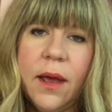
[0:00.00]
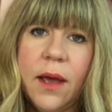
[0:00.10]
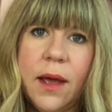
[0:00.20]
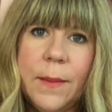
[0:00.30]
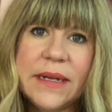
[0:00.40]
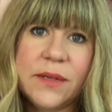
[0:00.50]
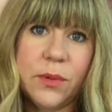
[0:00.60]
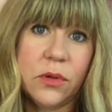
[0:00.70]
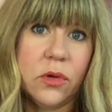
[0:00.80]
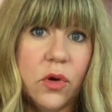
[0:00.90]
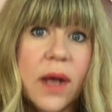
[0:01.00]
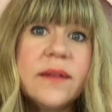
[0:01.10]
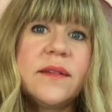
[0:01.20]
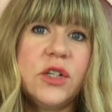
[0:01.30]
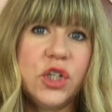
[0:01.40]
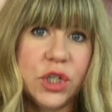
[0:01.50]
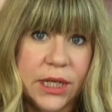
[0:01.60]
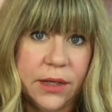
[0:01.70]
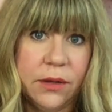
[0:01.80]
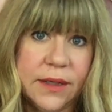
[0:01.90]
a typical cross-stitch
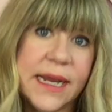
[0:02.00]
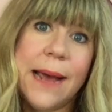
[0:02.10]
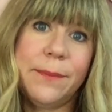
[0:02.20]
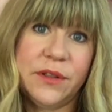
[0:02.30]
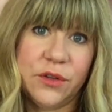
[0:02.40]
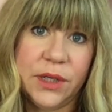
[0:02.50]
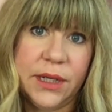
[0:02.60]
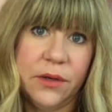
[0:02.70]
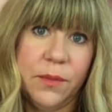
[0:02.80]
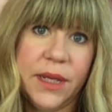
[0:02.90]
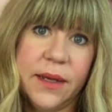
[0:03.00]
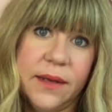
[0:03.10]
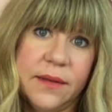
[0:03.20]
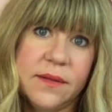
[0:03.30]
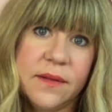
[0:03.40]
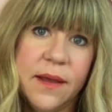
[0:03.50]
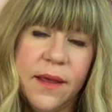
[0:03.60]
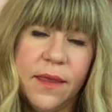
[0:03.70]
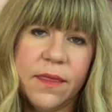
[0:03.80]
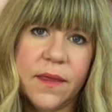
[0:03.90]
needle, a tapestry needle, because
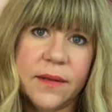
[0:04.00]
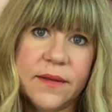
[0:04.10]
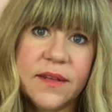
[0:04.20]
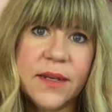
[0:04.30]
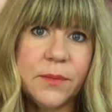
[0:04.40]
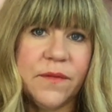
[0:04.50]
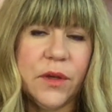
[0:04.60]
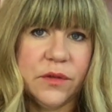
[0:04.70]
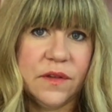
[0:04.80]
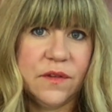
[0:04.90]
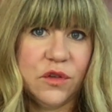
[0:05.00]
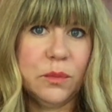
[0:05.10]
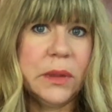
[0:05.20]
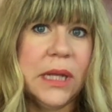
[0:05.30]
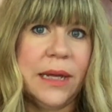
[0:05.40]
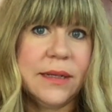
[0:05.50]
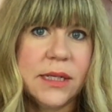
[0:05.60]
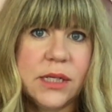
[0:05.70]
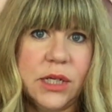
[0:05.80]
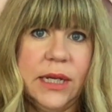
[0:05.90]
the tip of those is too
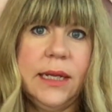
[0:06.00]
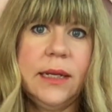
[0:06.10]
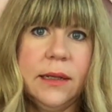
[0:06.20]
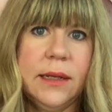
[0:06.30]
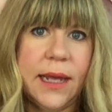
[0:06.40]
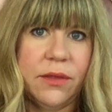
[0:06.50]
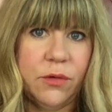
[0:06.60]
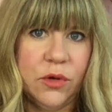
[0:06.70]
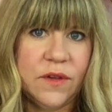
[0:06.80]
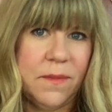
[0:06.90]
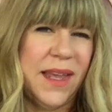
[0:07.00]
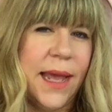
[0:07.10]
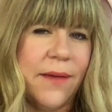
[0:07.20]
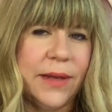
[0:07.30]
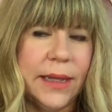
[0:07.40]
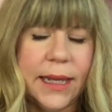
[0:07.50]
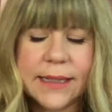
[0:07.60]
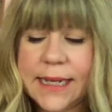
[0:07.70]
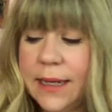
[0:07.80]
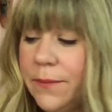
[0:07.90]
blunt to get through something heavy
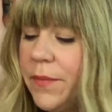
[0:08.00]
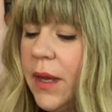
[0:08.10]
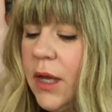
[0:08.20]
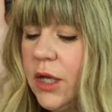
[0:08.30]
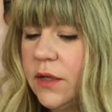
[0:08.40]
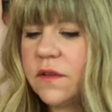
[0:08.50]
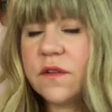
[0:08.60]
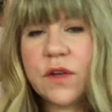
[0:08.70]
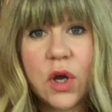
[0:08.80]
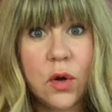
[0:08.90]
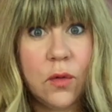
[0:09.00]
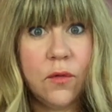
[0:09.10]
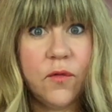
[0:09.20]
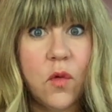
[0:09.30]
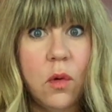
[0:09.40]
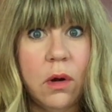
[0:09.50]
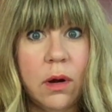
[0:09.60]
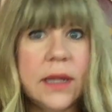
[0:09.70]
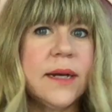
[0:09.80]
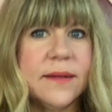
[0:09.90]
like denim. So
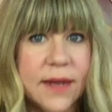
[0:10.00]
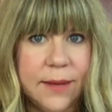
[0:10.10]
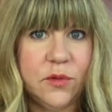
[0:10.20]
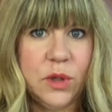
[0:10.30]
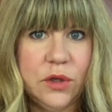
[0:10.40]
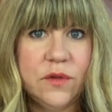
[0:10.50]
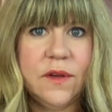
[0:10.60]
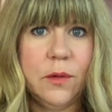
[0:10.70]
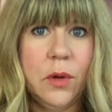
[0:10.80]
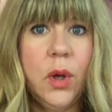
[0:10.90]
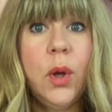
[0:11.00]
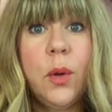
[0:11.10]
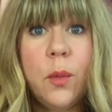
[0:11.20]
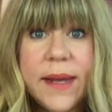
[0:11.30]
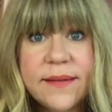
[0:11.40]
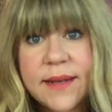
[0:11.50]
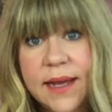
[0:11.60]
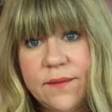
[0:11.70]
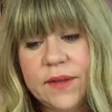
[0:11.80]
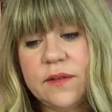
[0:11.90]
for a lot of times when using waist
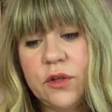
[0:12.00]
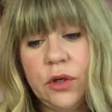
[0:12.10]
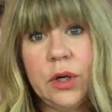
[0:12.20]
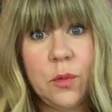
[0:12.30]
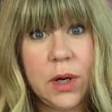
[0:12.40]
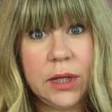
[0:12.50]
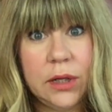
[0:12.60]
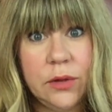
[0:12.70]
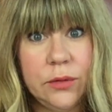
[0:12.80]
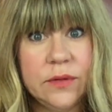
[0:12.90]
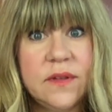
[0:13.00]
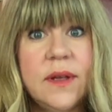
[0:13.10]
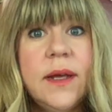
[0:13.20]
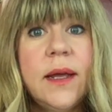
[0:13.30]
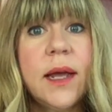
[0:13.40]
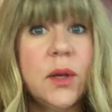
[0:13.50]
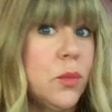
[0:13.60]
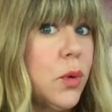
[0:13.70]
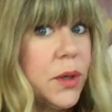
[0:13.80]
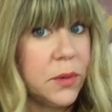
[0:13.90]
canvas, you're going to want to use an
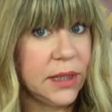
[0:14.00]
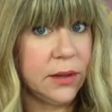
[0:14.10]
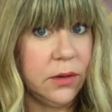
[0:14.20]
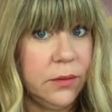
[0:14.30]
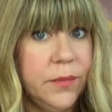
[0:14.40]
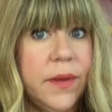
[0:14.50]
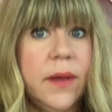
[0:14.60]
embroidery needle